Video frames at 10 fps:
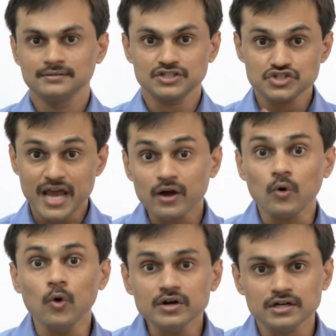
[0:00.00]
the track
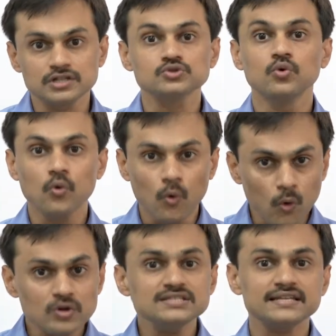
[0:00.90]
owners who
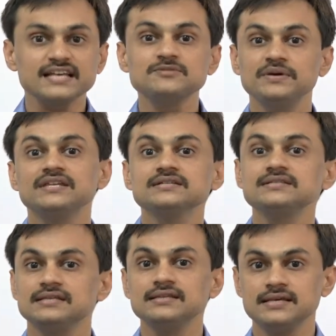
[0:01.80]
owns an experience
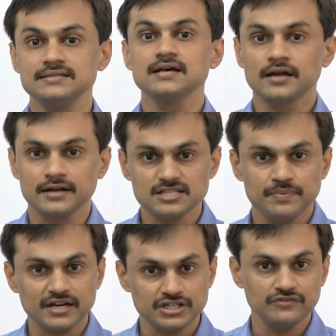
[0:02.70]
in these
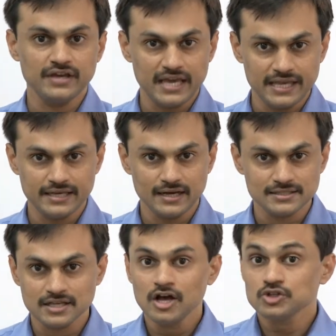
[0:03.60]
respective
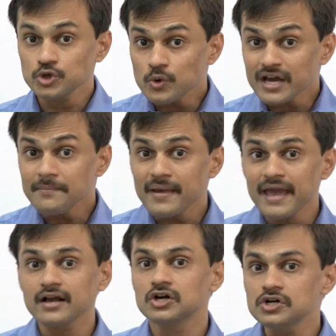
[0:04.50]
areas. So you can
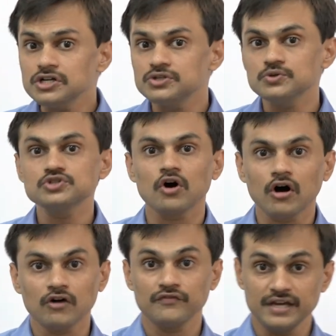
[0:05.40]
make good use
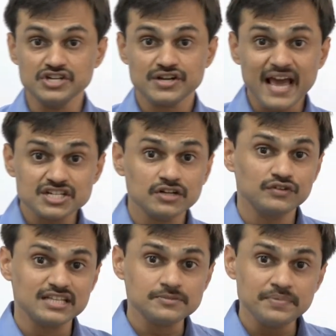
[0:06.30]
of interaction with
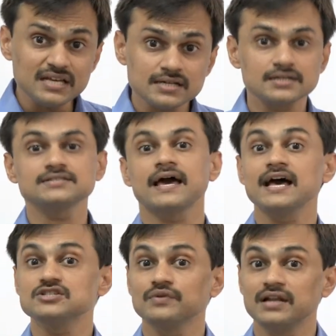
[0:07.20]
the speakers
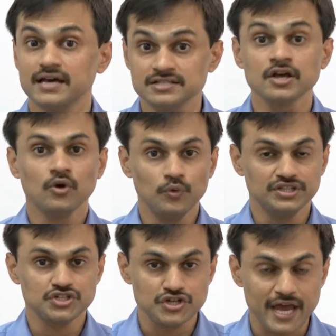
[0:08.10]
as well as with
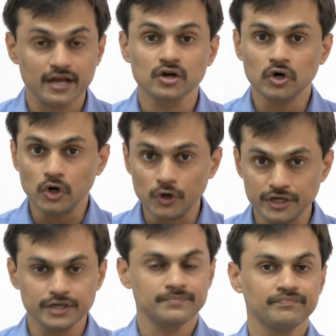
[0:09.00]
the track
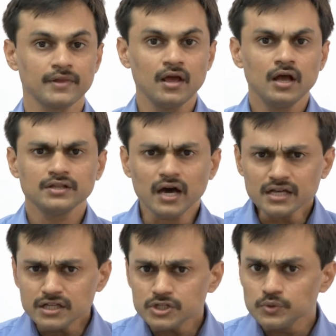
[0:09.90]
owner. The
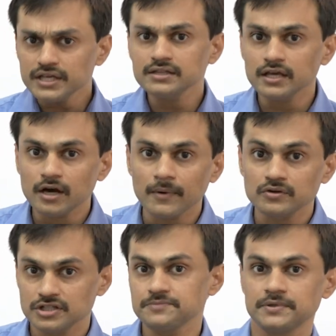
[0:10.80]
another unique thing
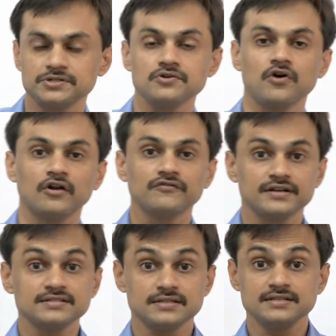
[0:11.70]
about this particular
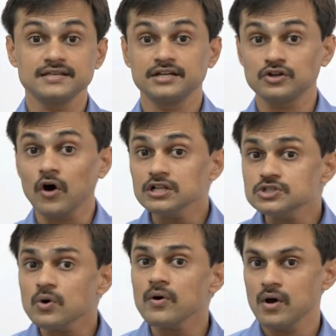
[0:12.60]
conference is that it
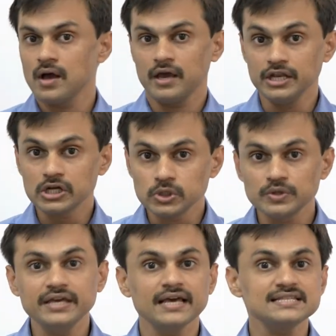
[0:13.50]
also
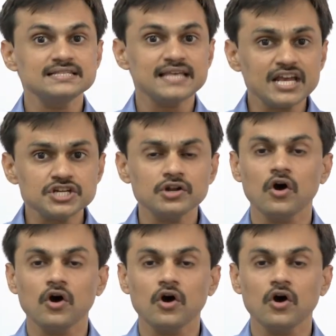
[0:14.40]
including a session